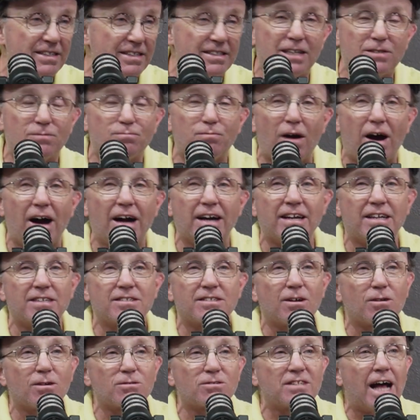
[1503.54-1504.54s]
That's fine.
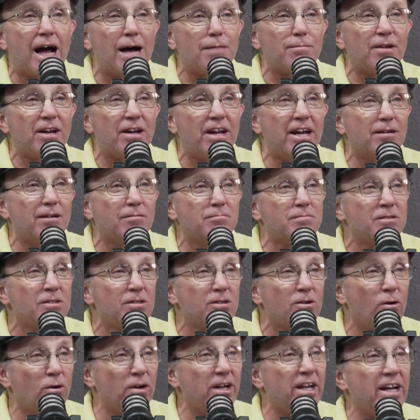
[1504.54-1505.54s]
There's no stopping him.
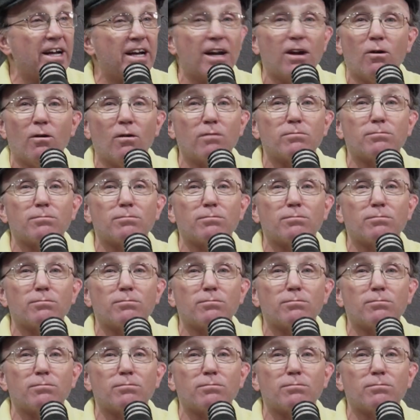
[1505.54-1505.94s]
Or you get.